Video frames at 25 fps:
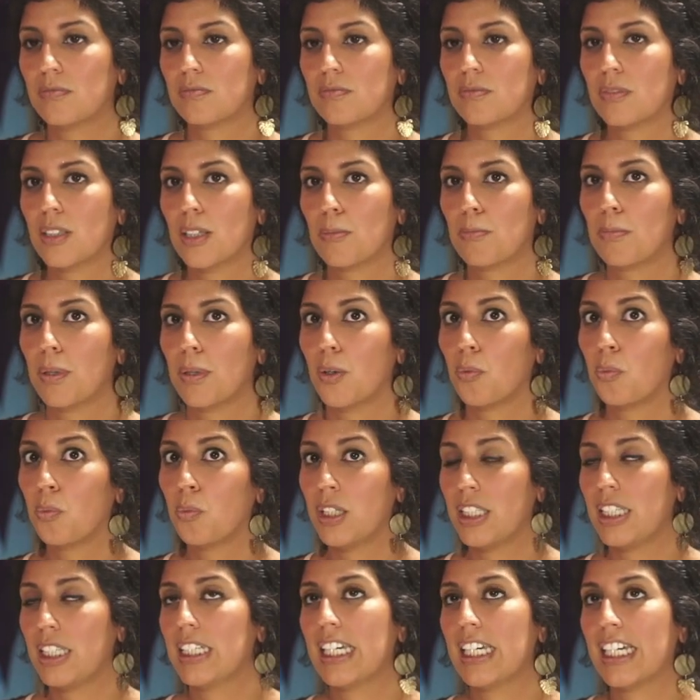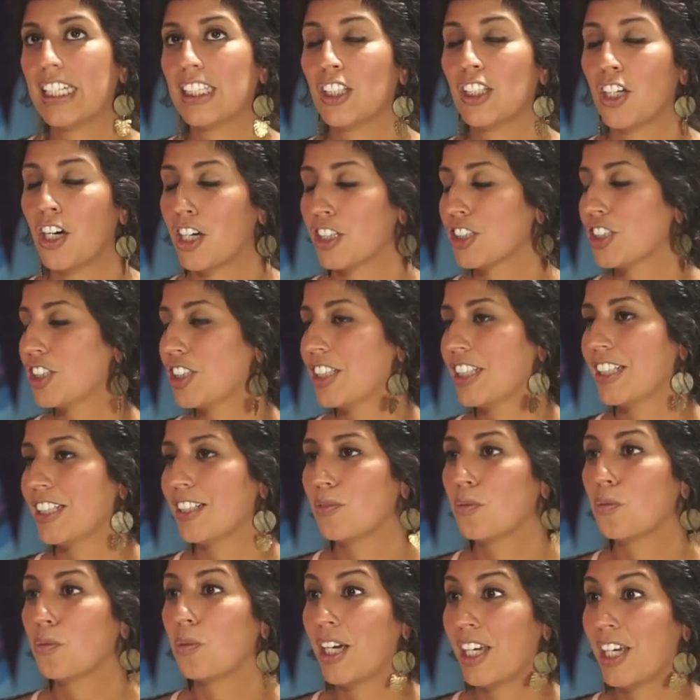but we had launched it
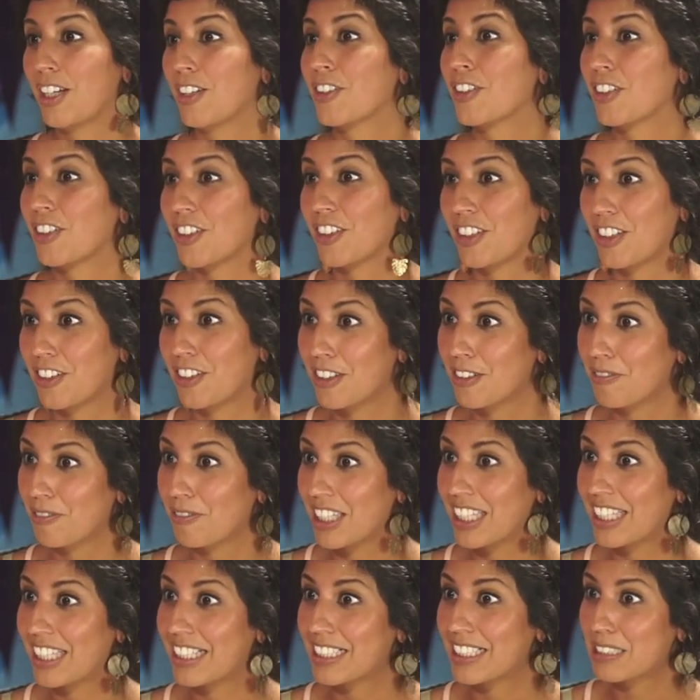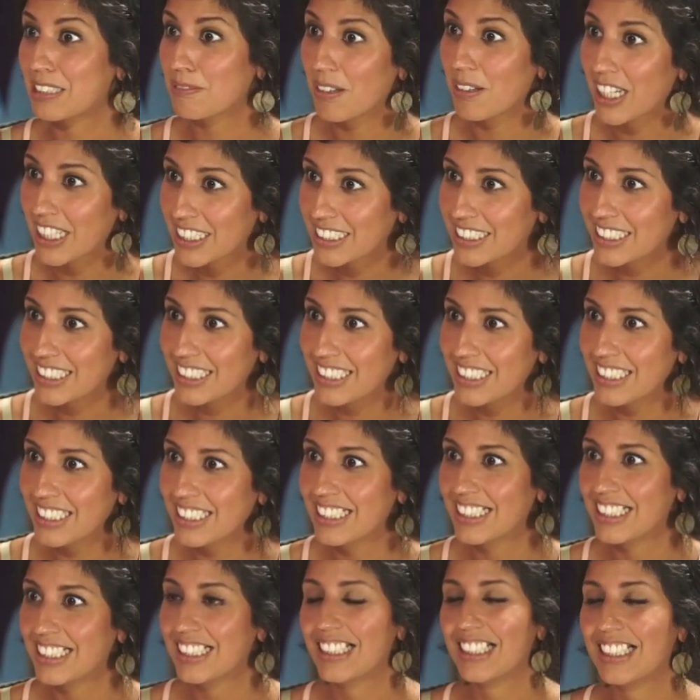way earlier than we had expected.
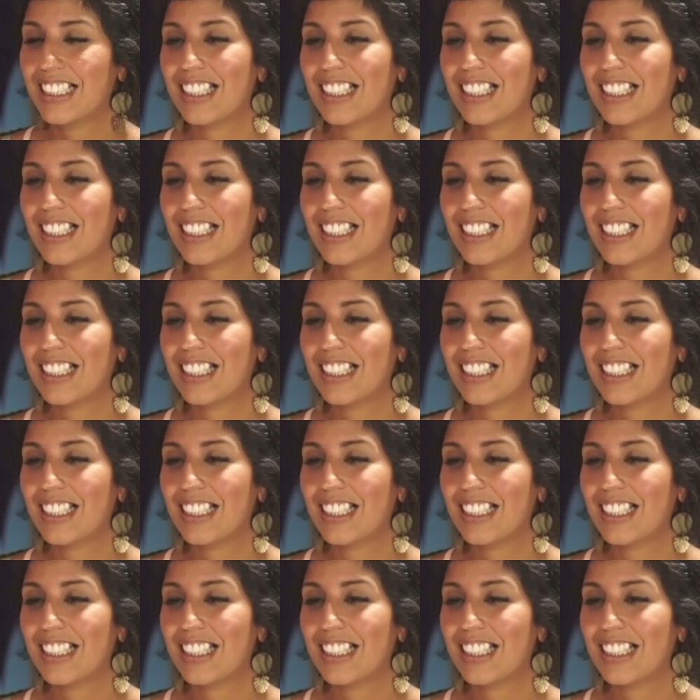Uh-huh.